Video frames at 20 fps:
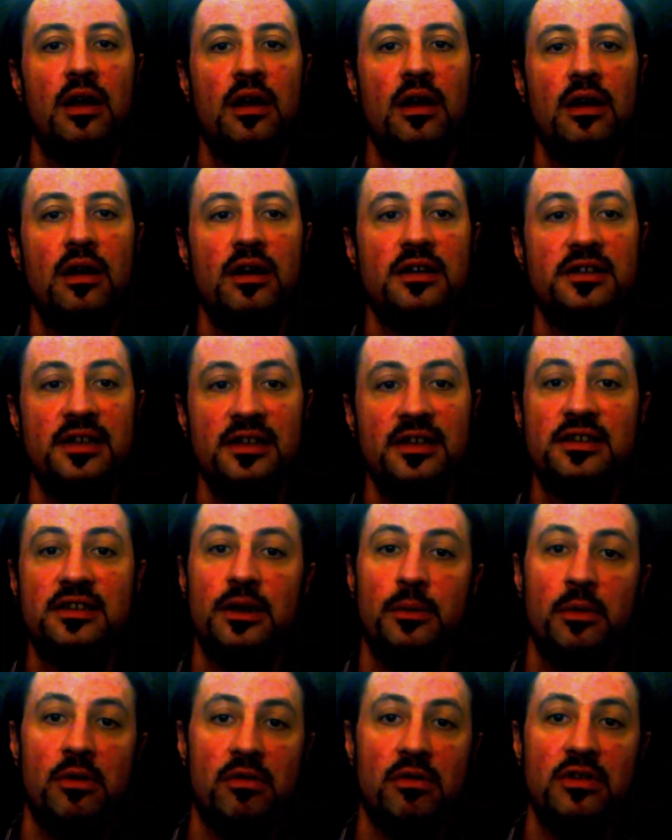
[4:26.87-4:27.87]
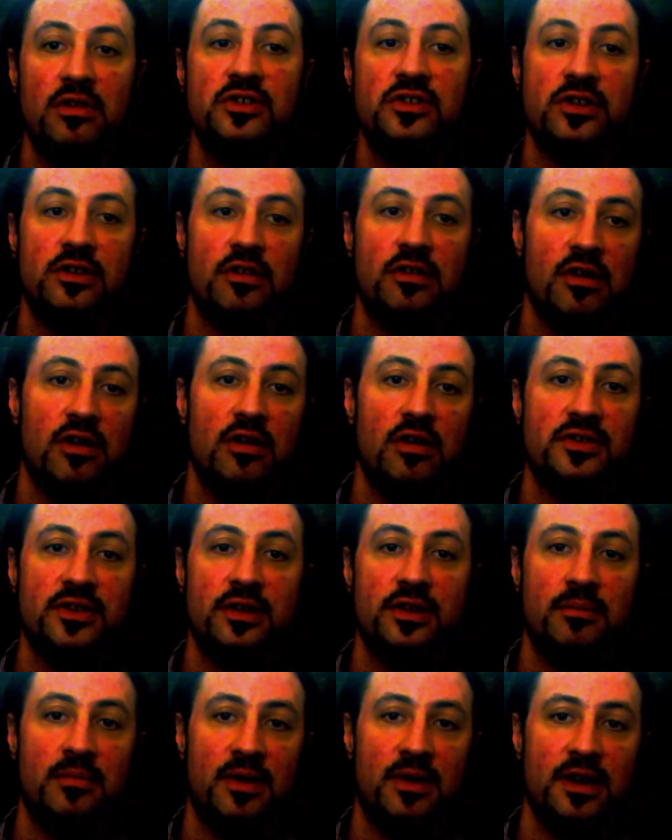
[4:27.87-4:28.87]
Essentially, we run scenarios in
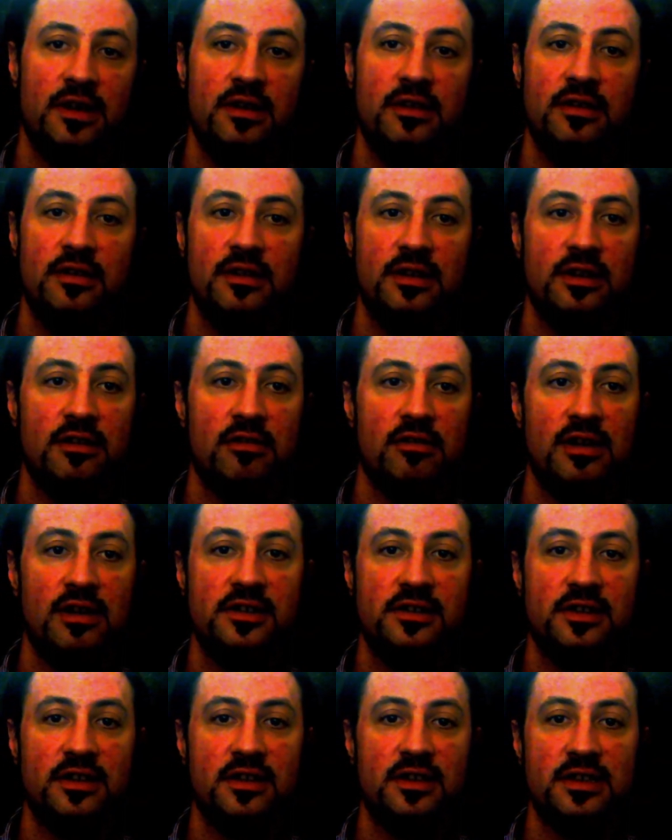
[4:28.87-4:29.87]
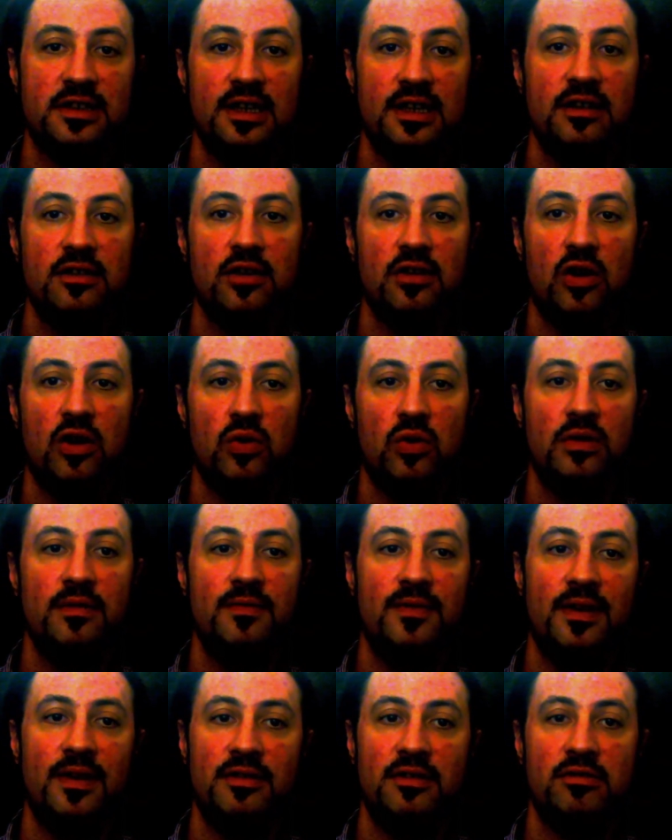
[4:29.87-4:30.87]
our mind until it creates a distinct whole
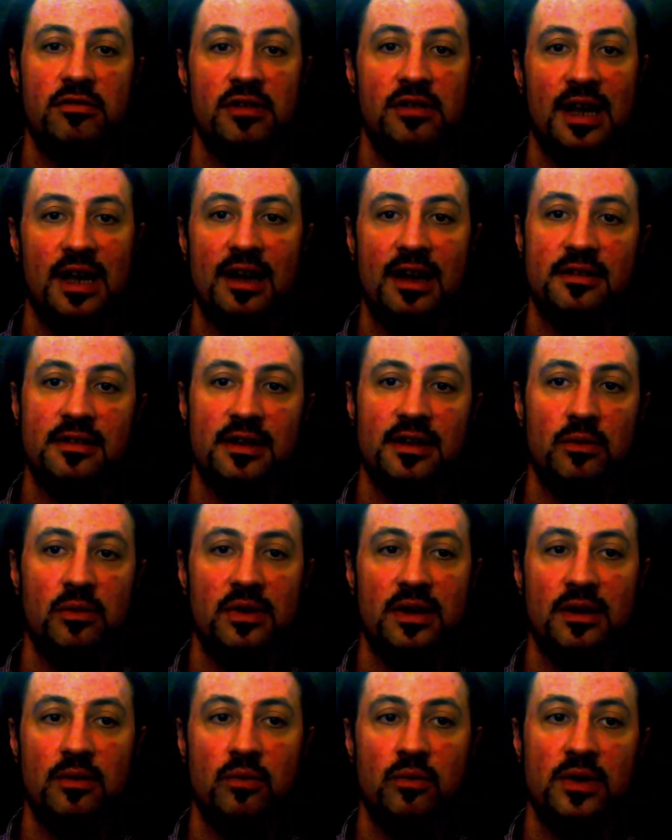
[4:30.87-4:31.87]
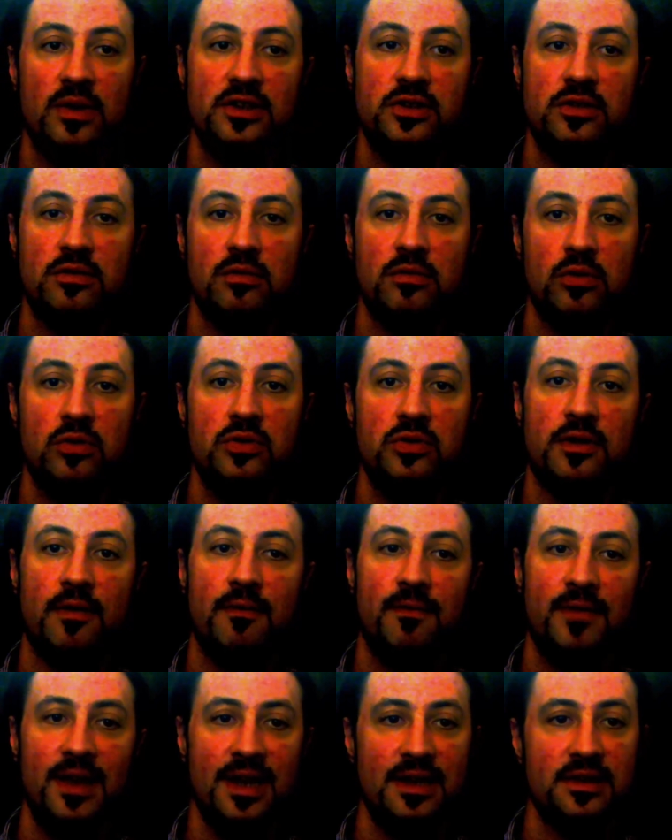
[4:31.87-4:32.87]
and vivid reality within which the rules are
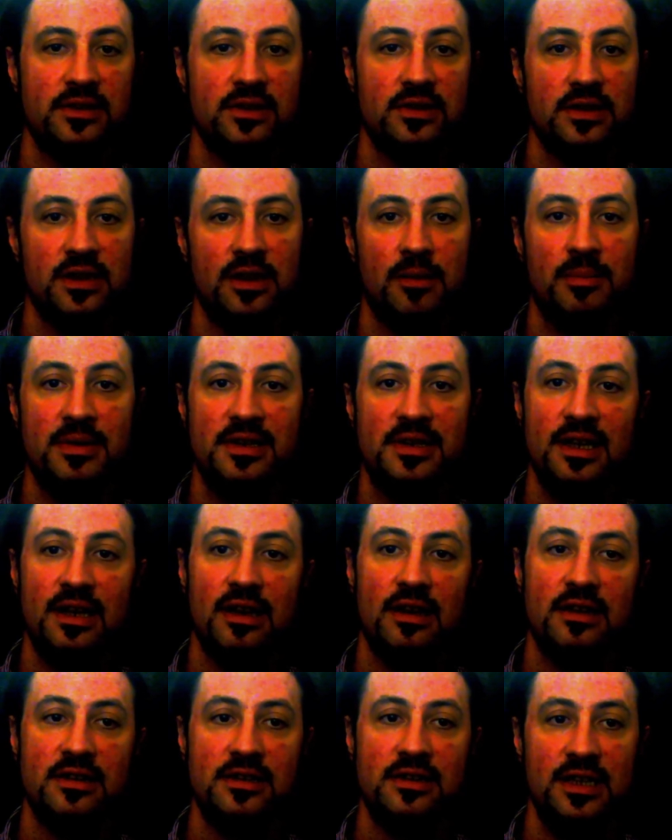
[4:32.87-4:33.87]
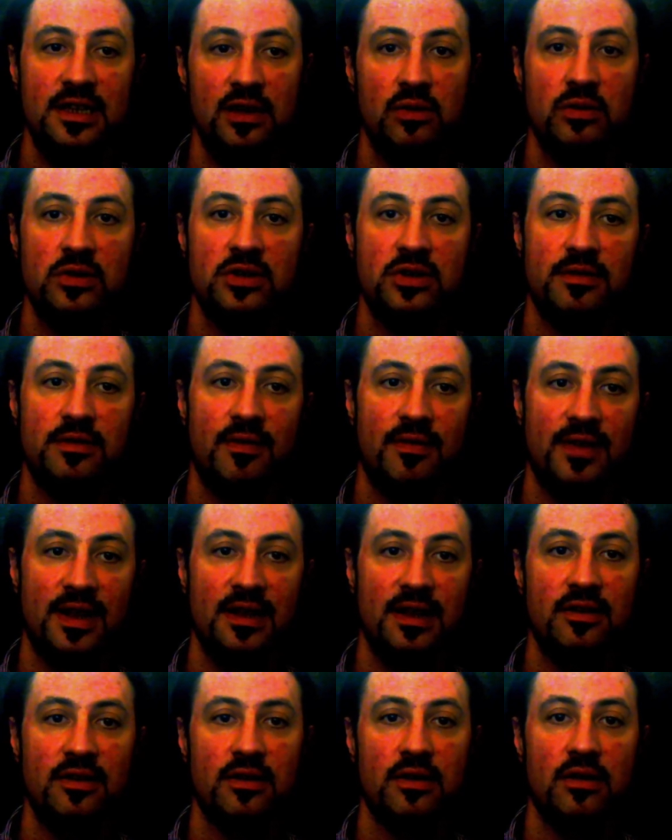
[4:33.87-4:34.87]
fixed and a particular sequence of
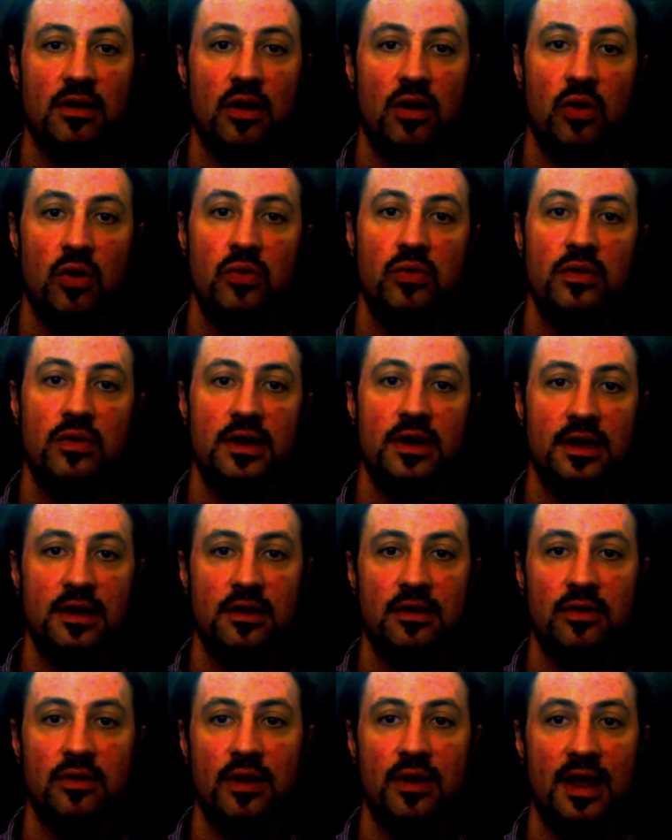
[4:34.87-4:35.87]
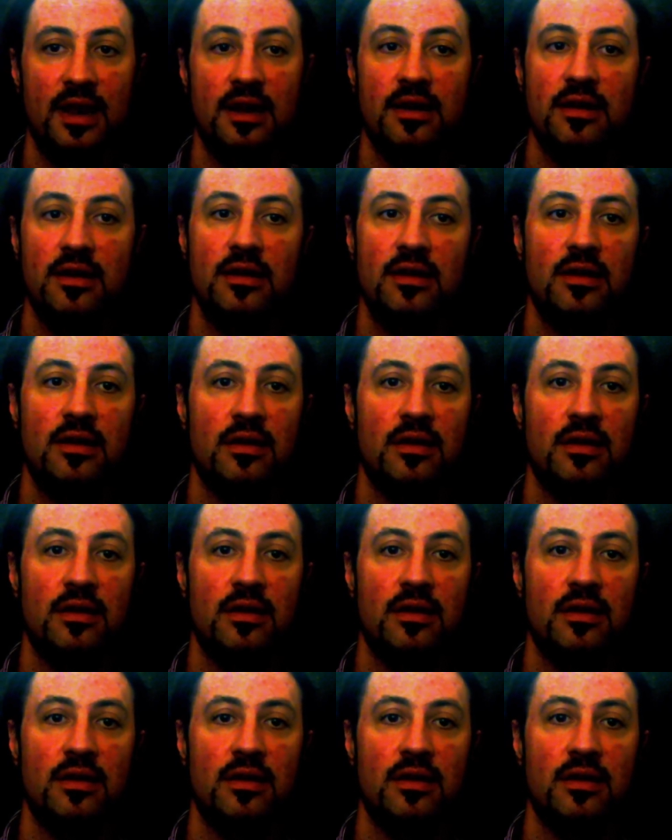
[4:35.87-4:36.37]
events, and only to end